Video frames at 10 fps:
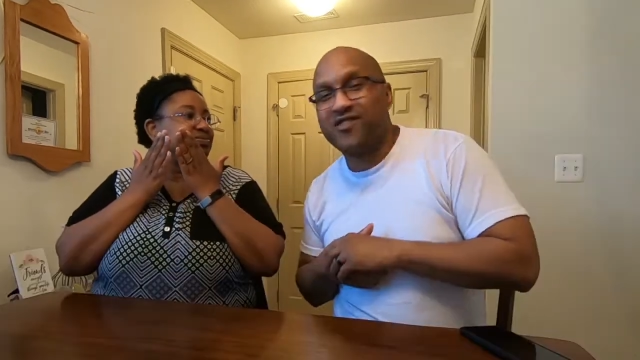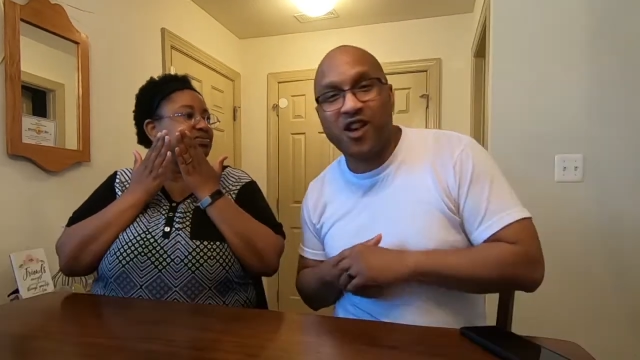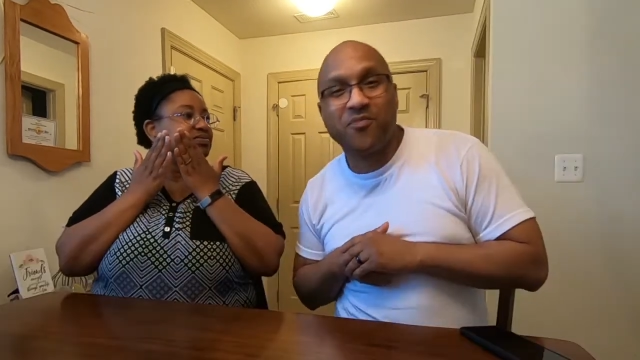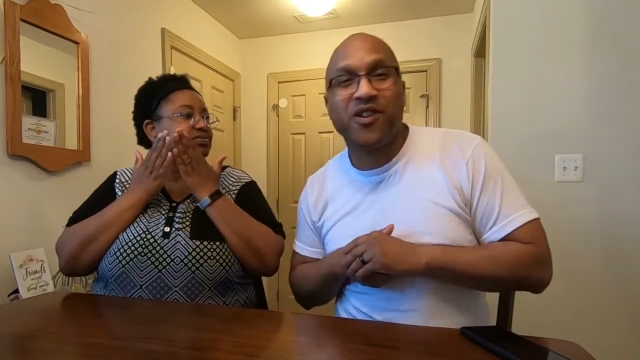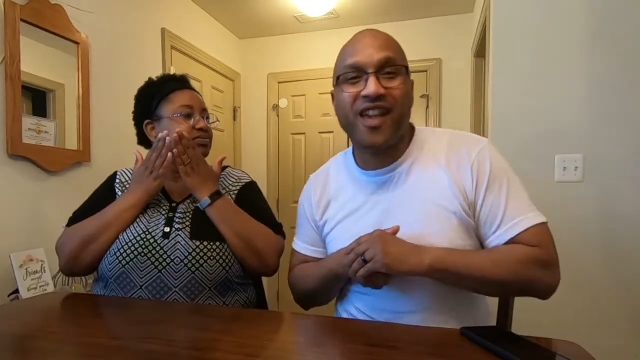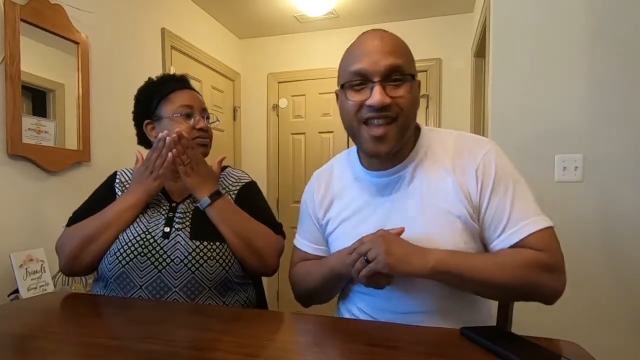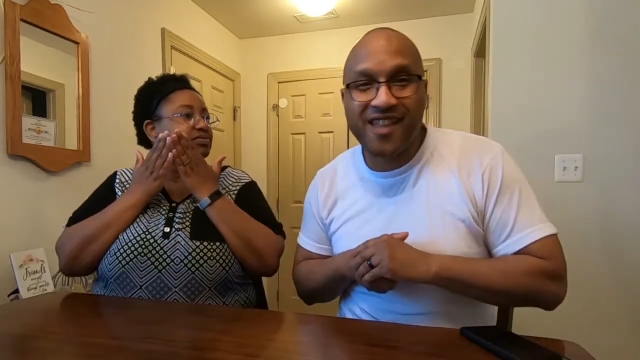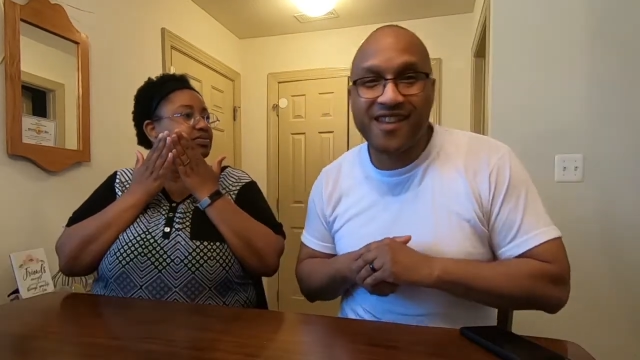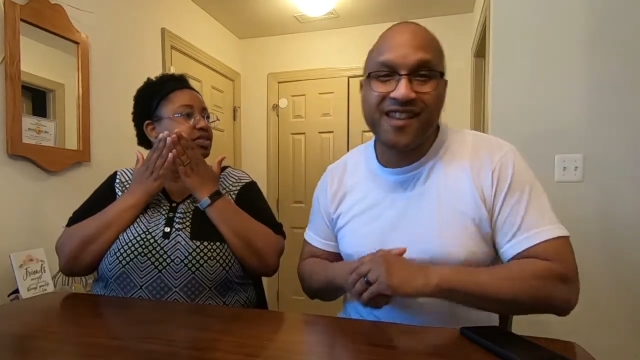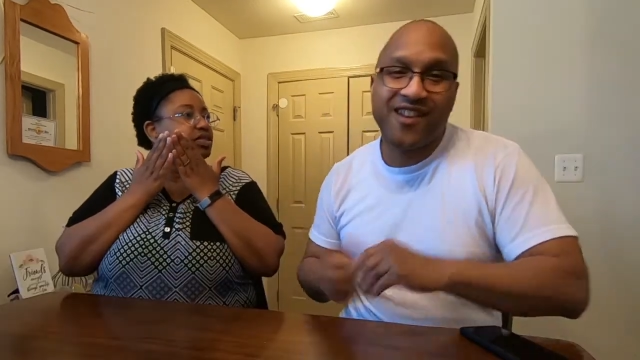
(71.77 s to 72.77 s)
Speaker 1: is number eight.
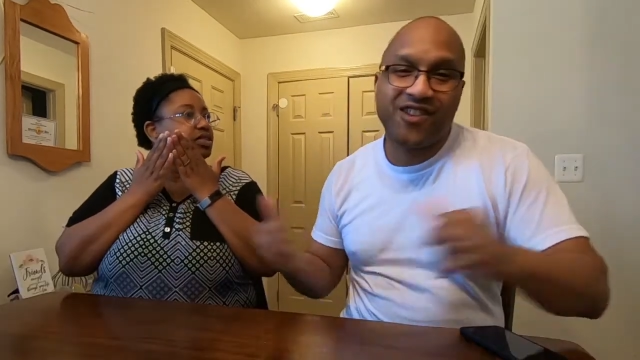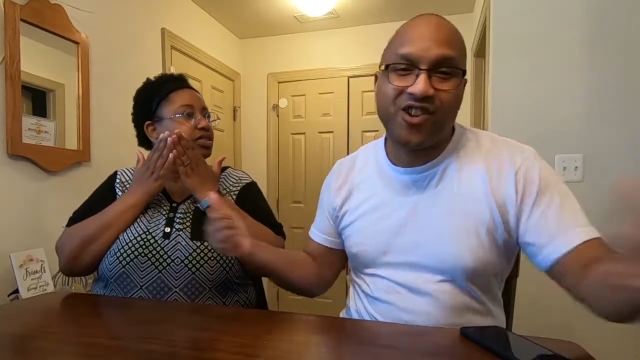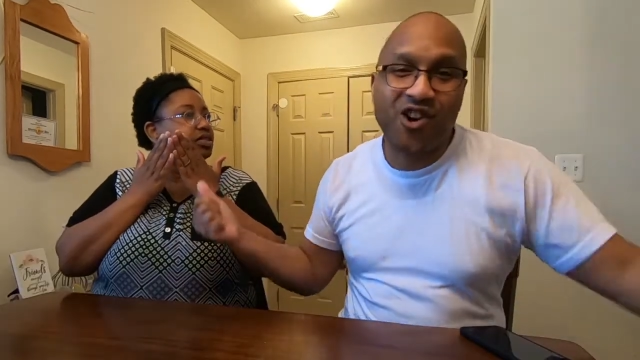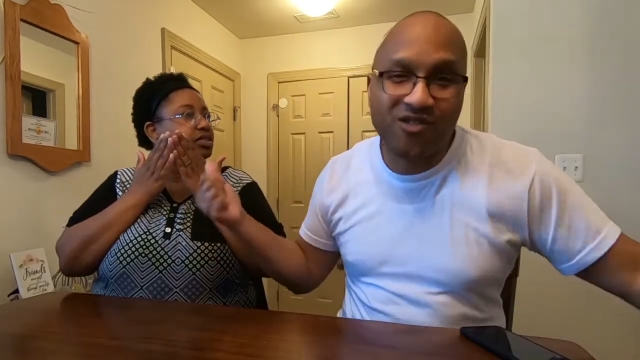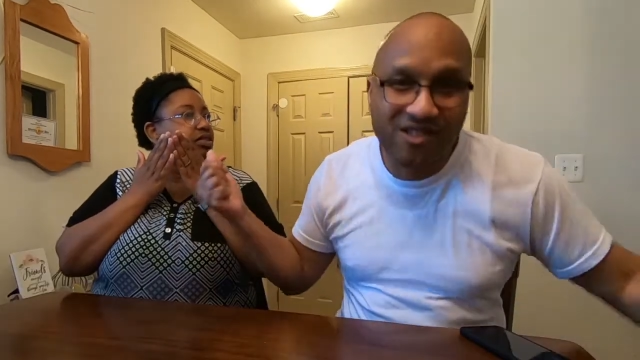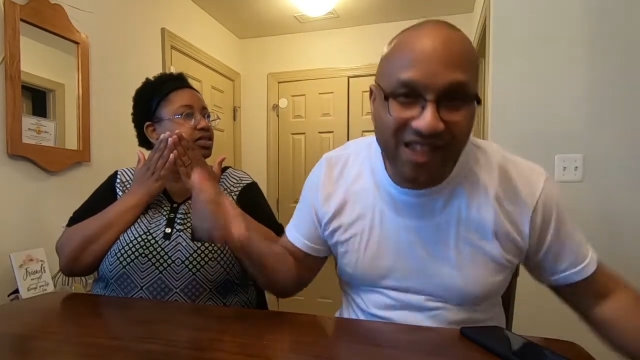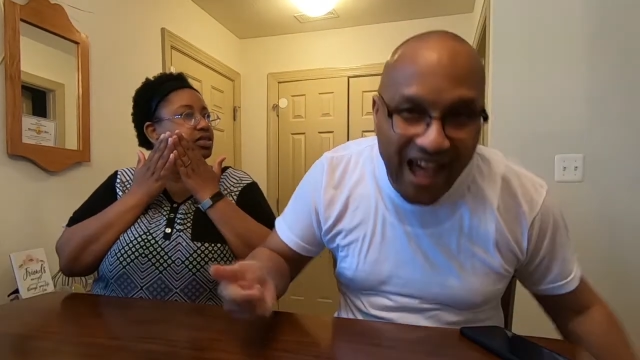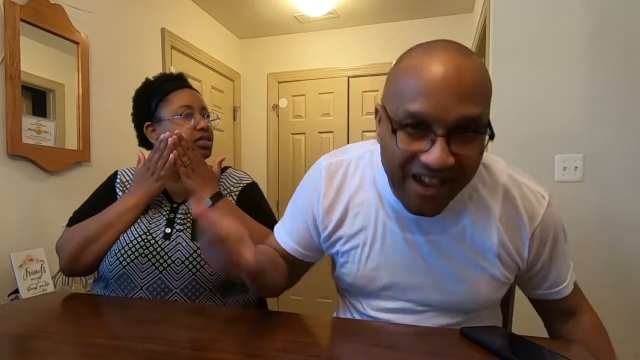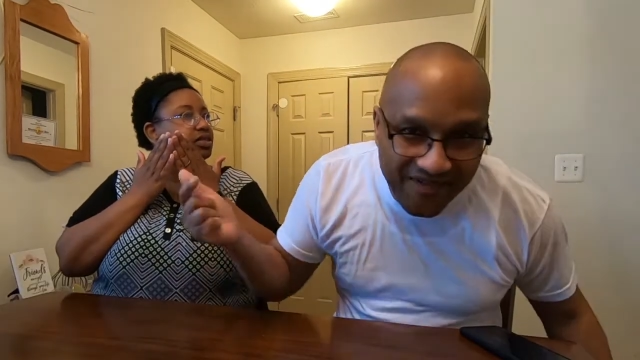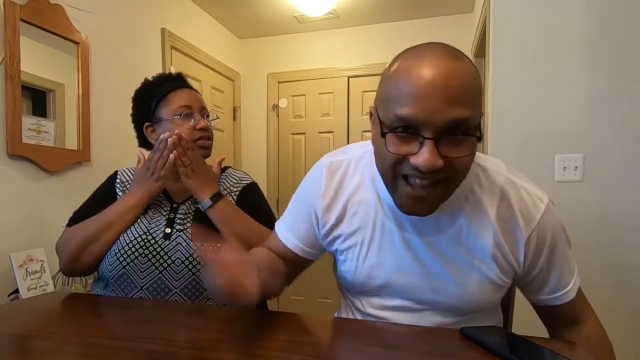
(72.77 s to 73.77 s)
It's called
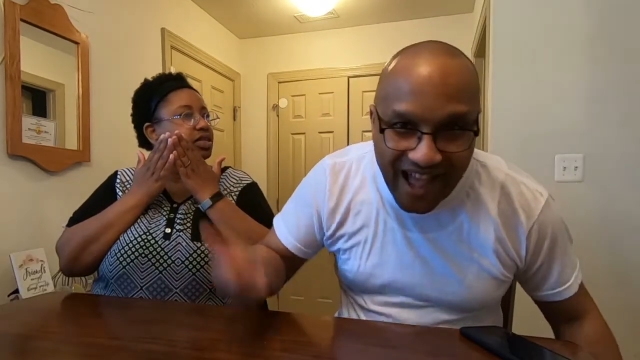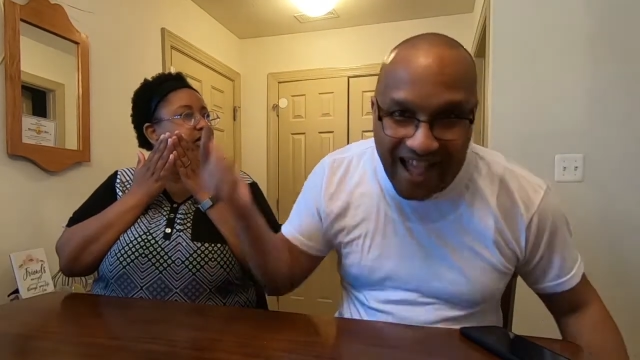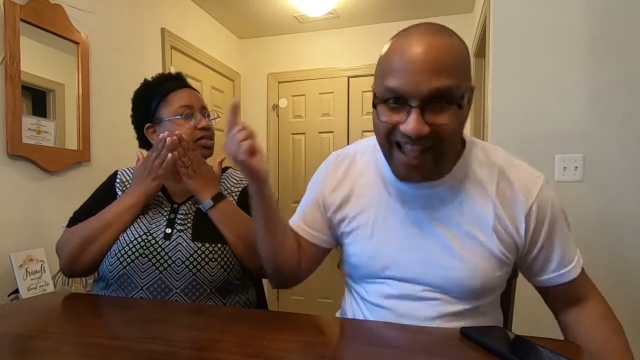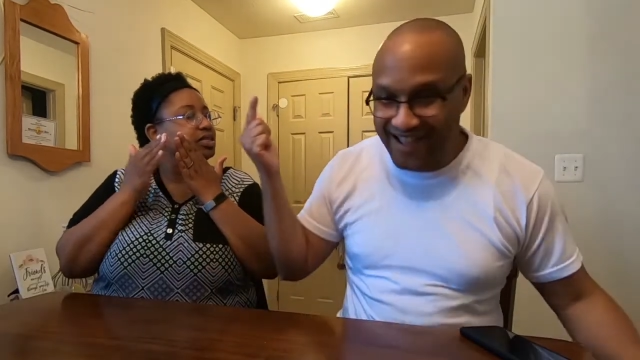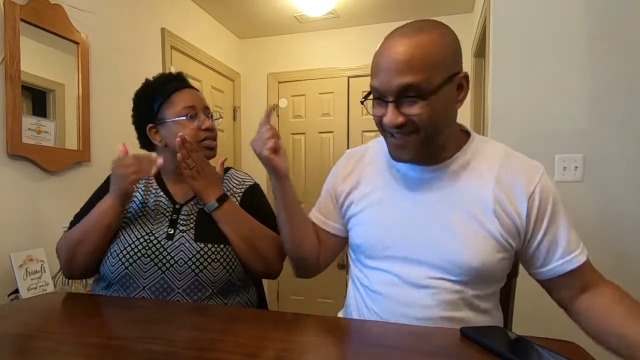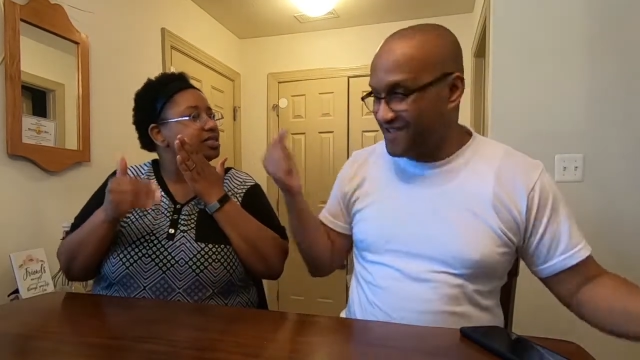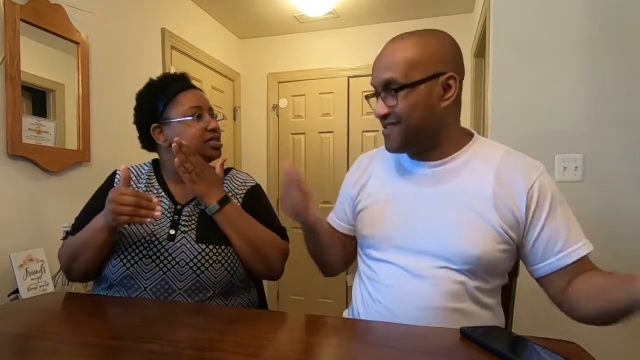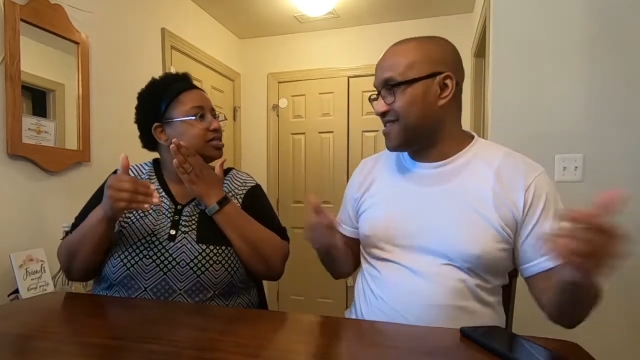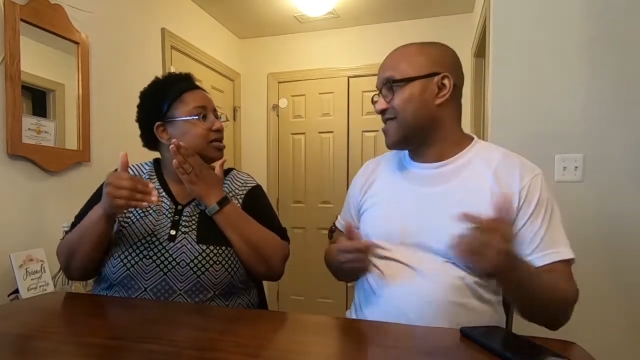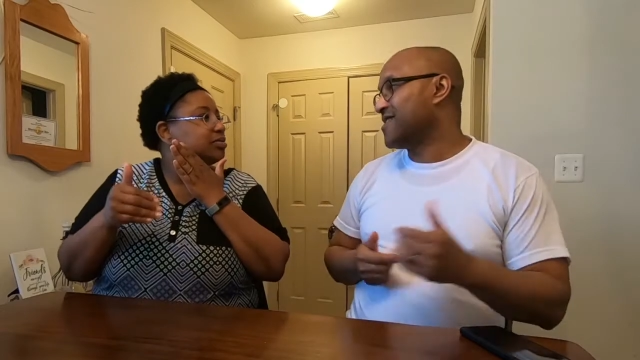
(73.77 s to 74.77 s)
Lifeline.
Speaker 2: This is
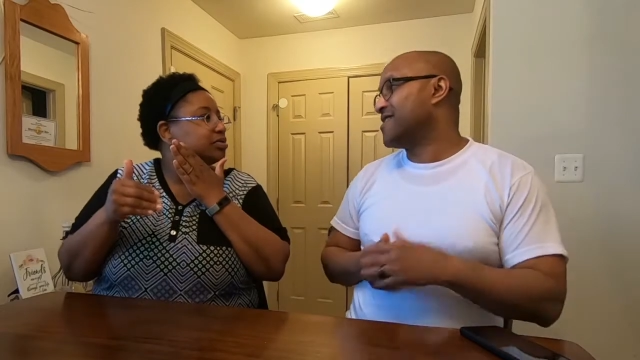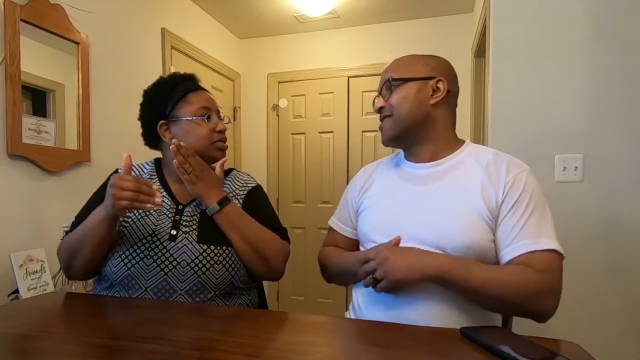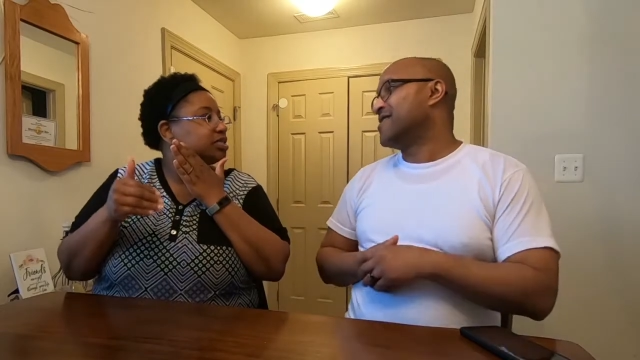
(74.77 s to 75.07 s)
number